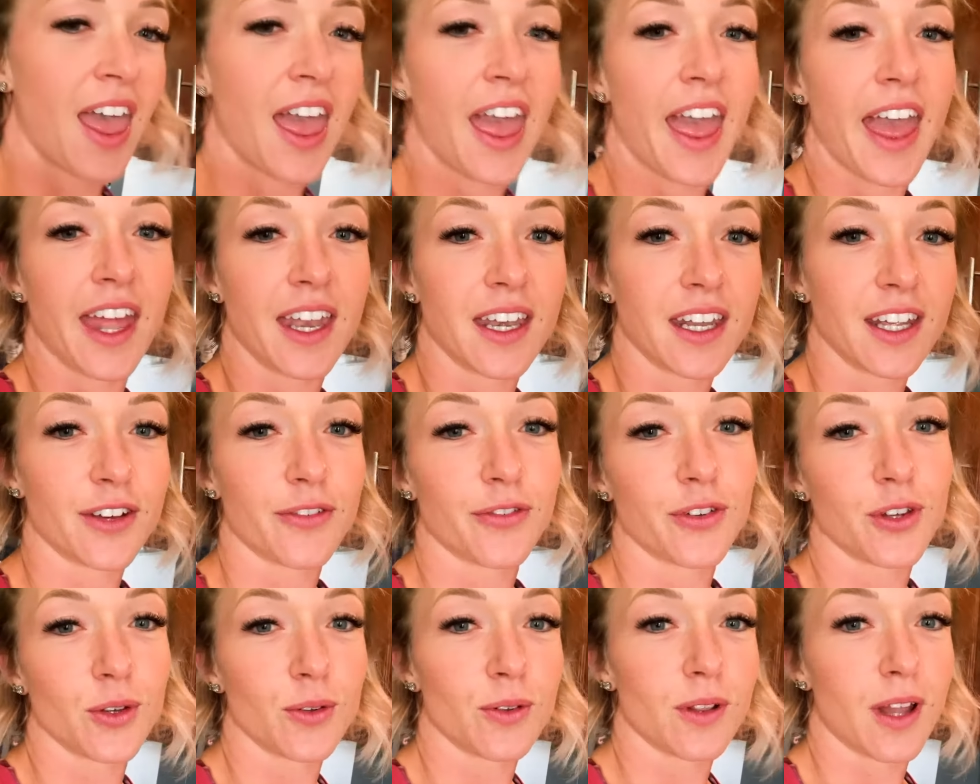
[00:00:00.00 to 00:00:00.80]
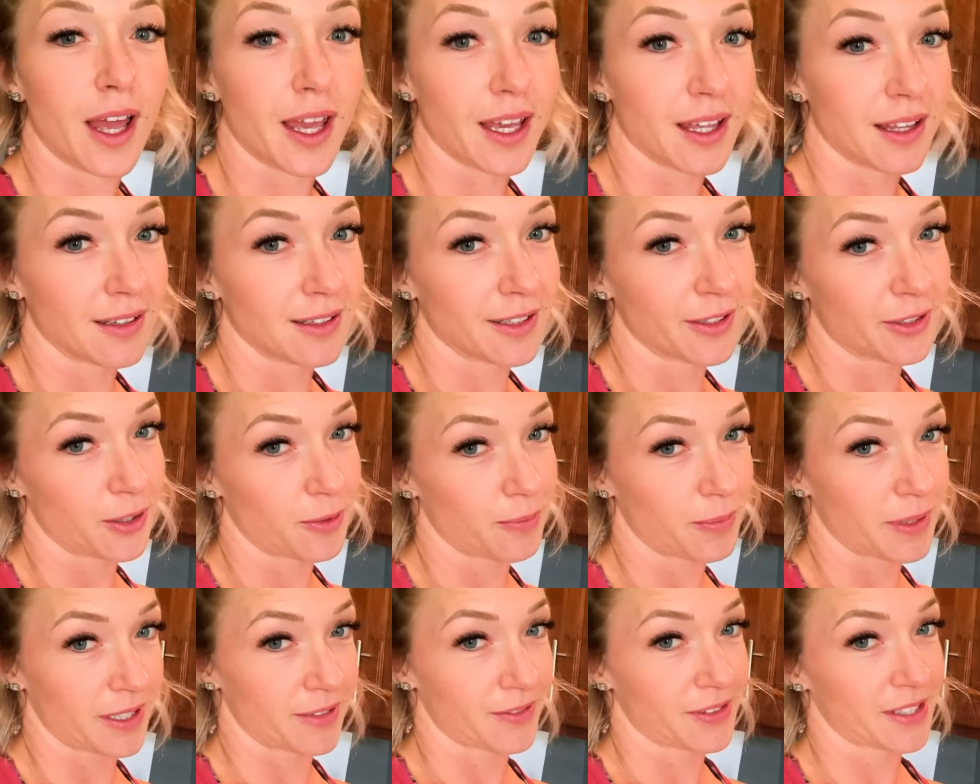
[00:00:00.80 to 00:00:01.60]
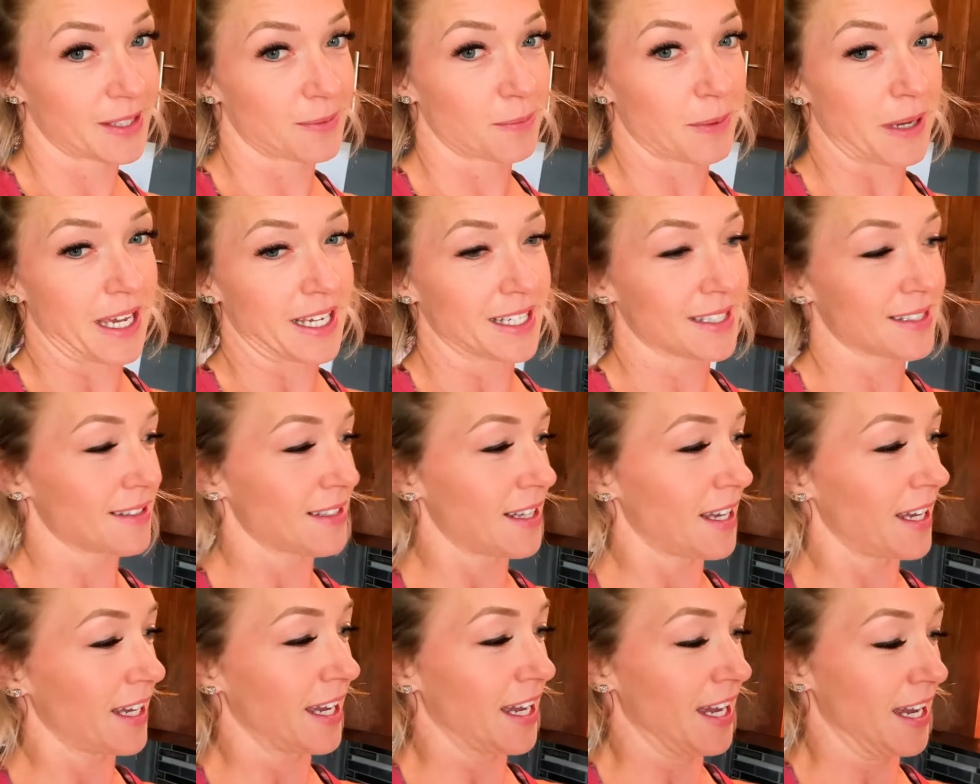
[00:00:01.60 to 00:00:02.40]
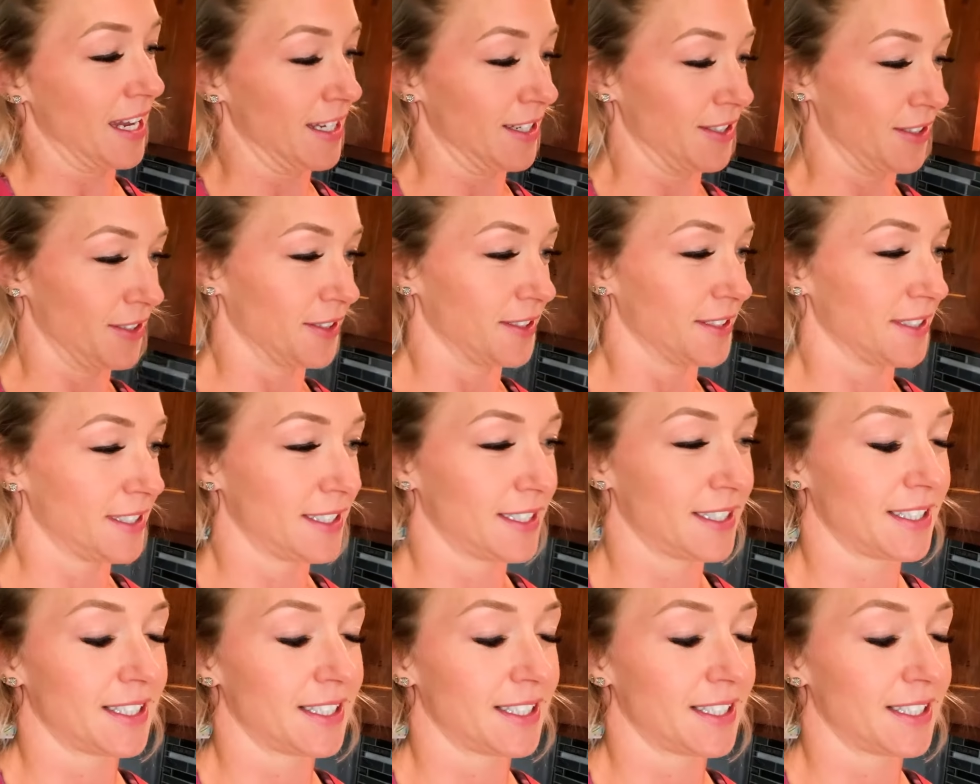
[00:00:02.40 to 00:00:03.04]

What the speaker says: And if you like a little bit of spice like I do,